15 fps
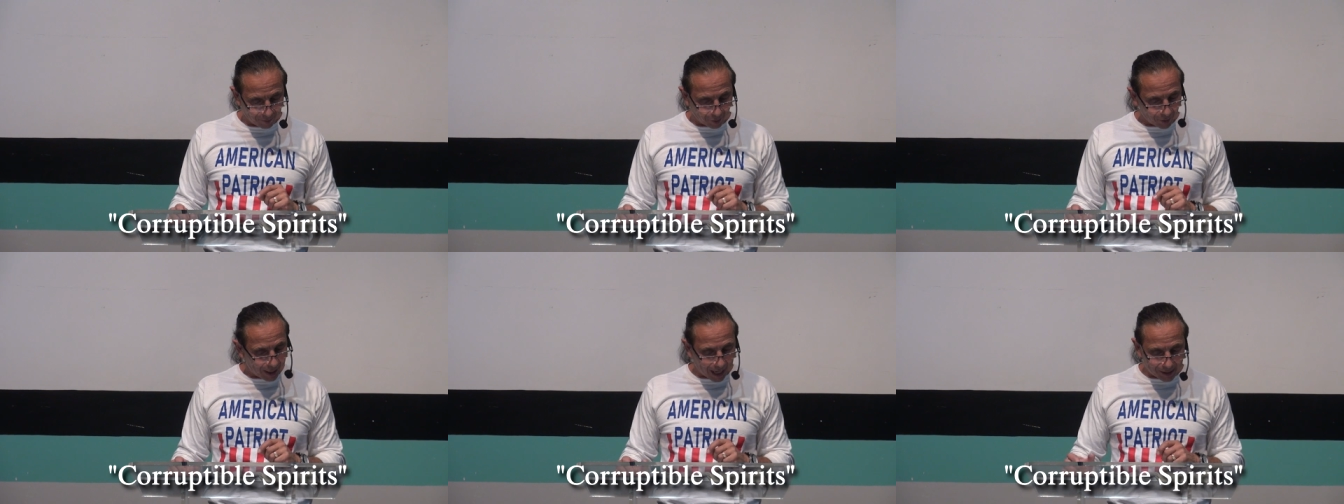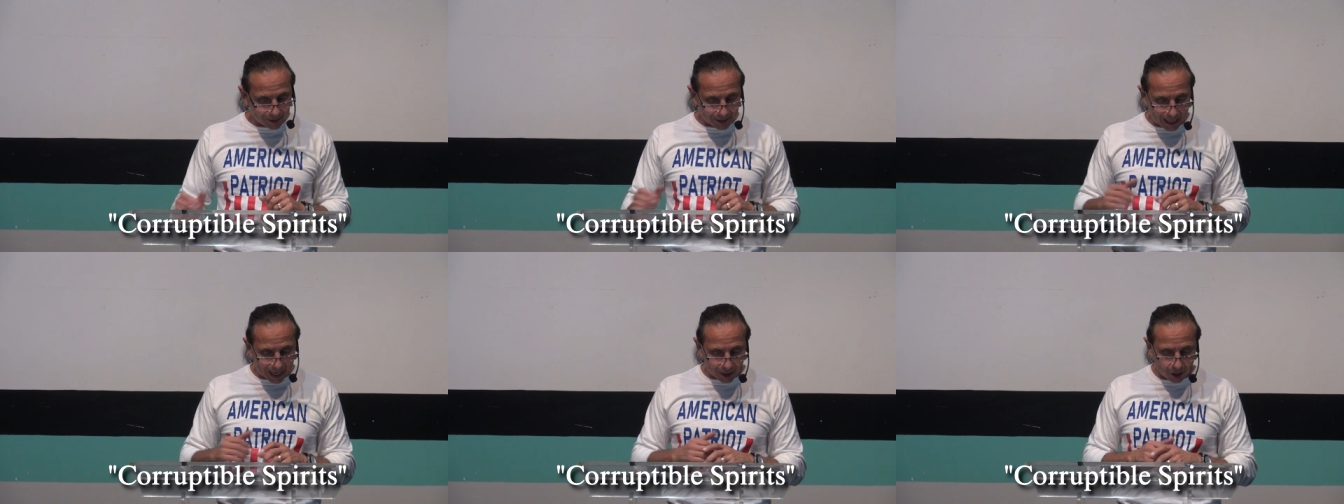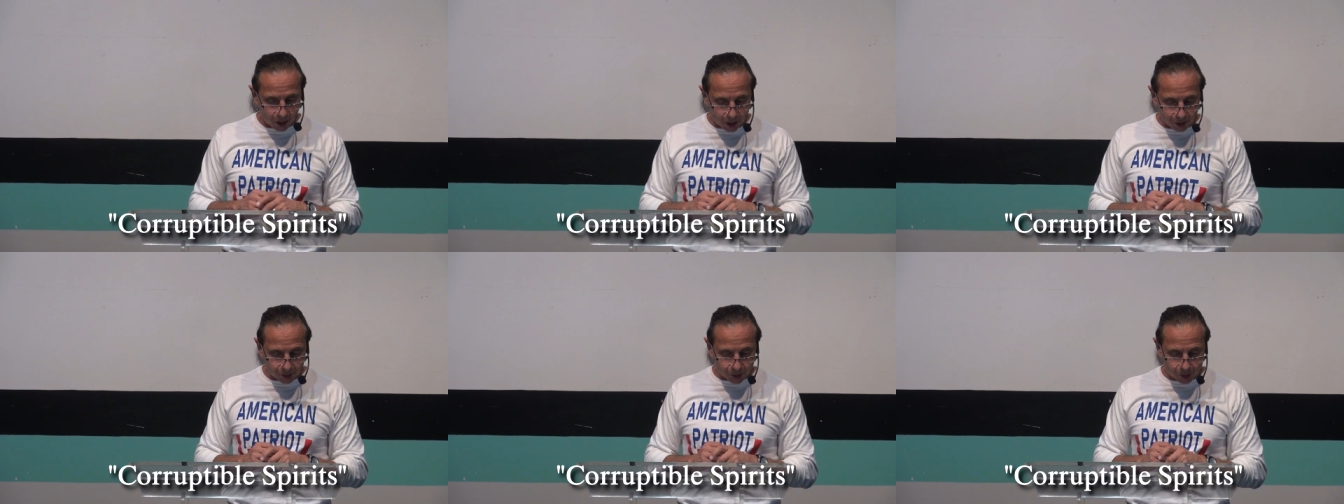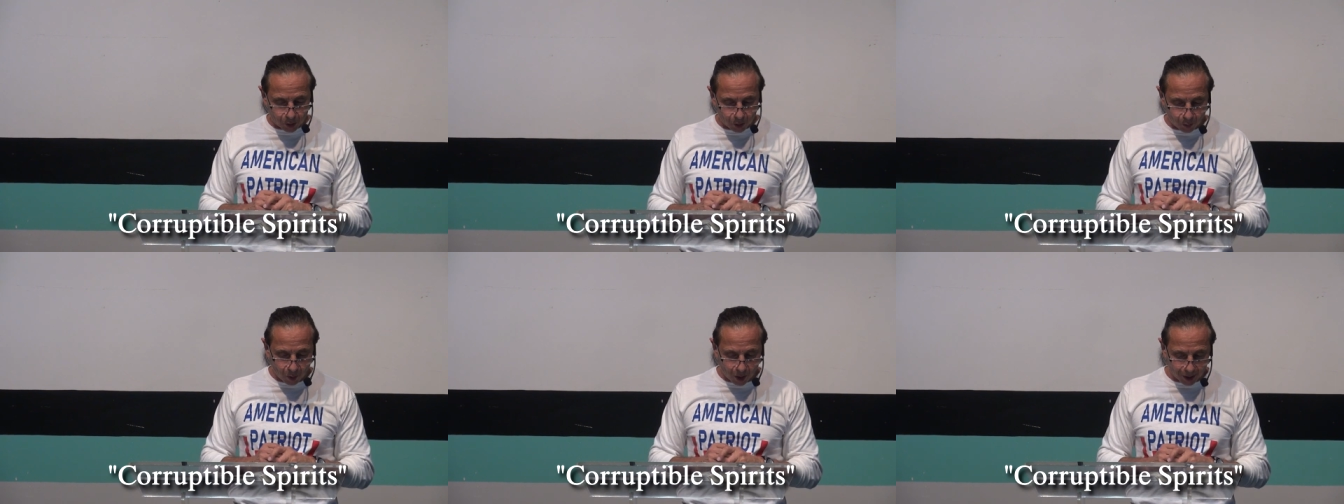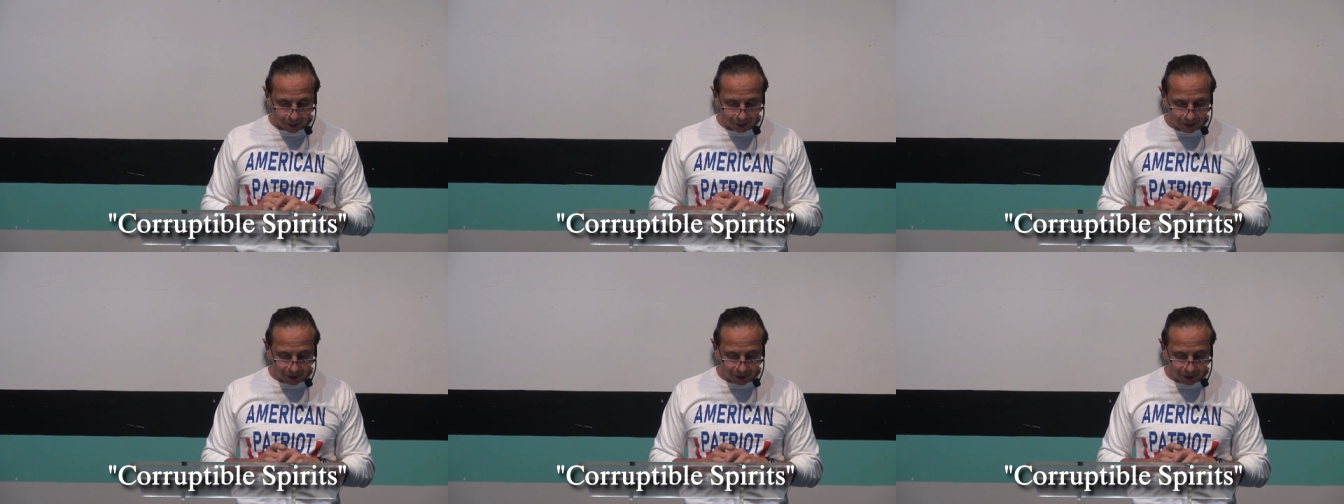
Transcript: For God did not call us to what?